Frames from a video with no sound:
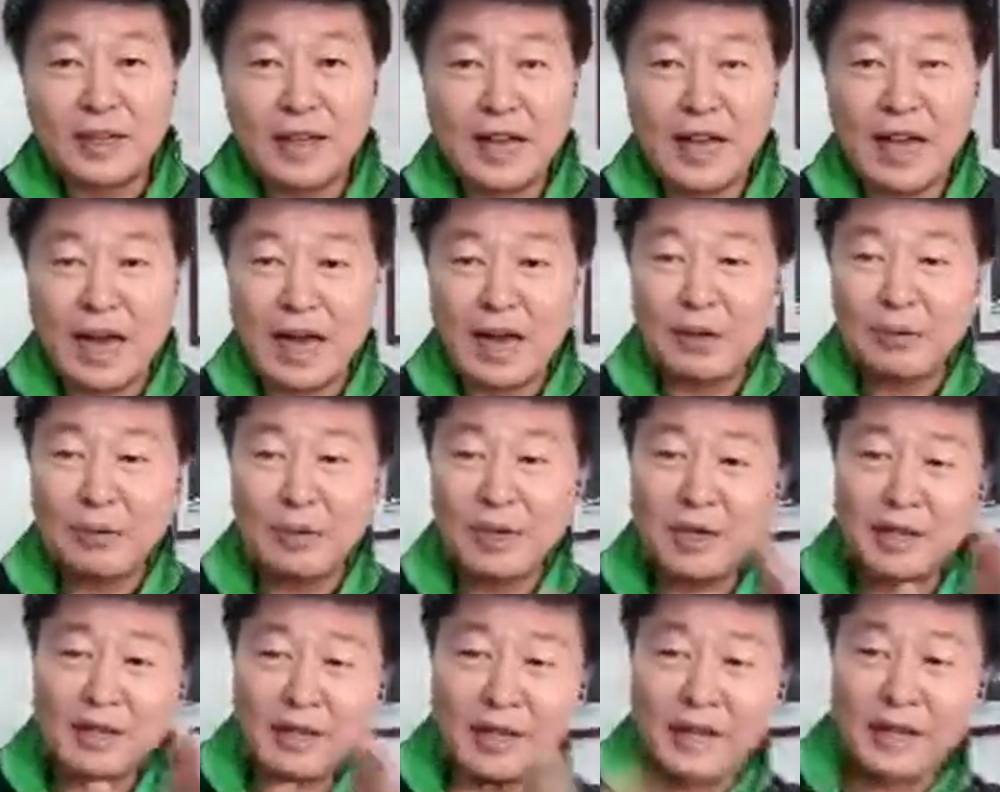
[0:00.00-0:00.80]
I
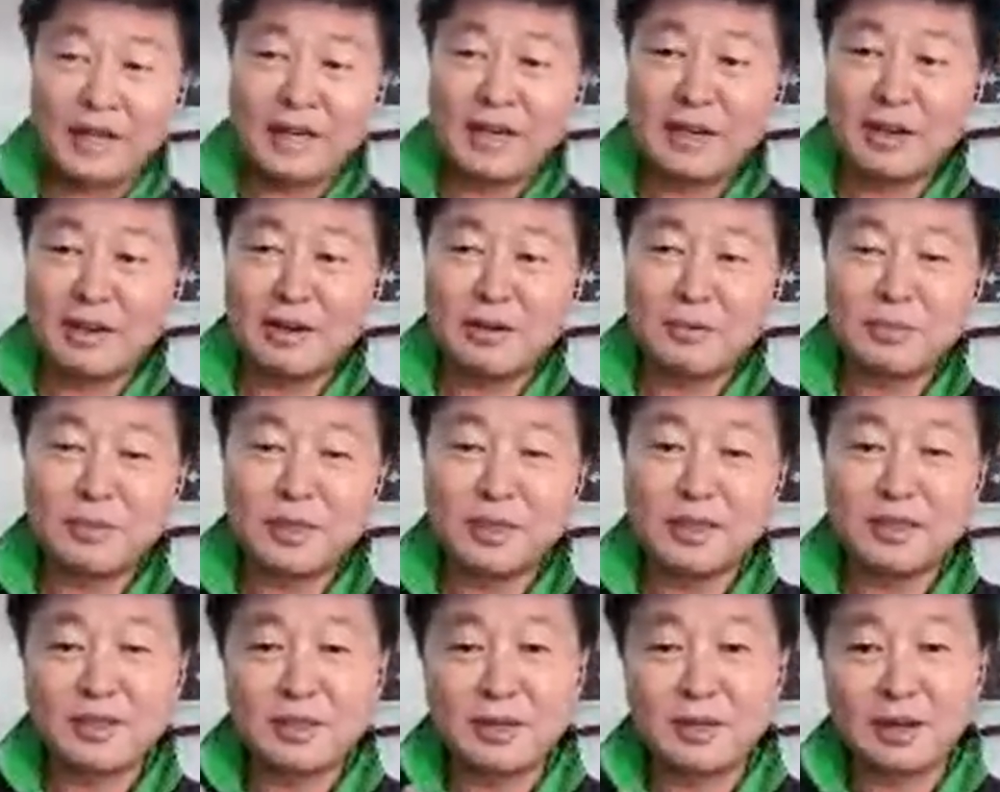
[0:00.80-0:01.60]
will take care of
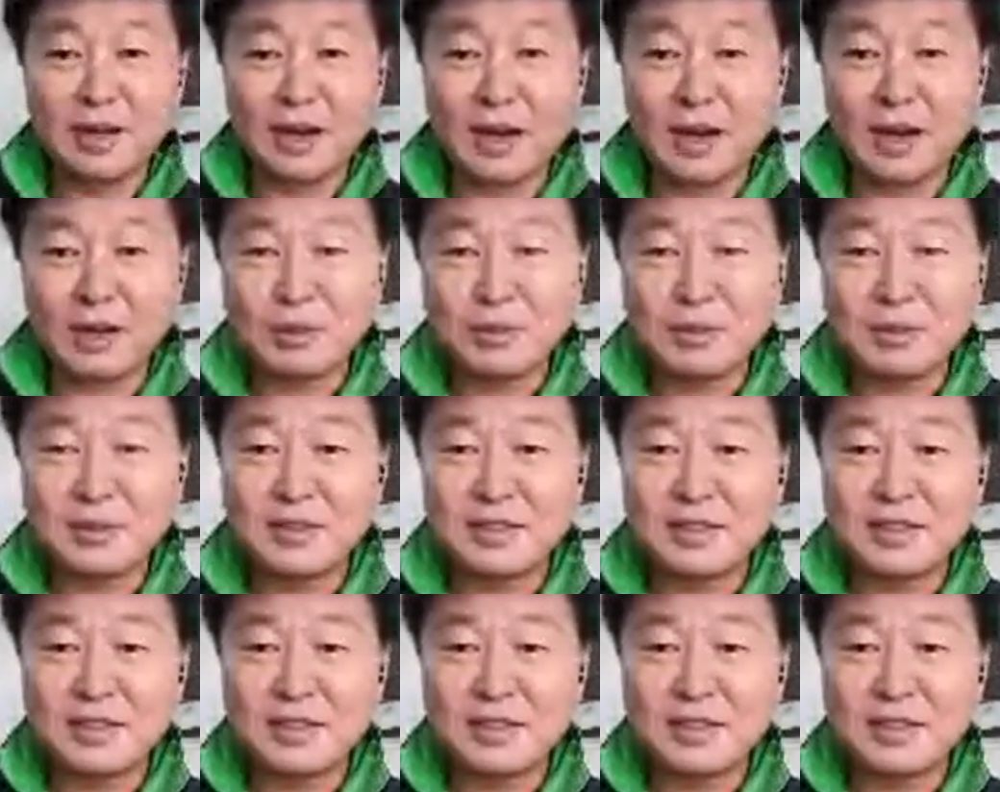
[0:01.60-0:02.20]
this crowd,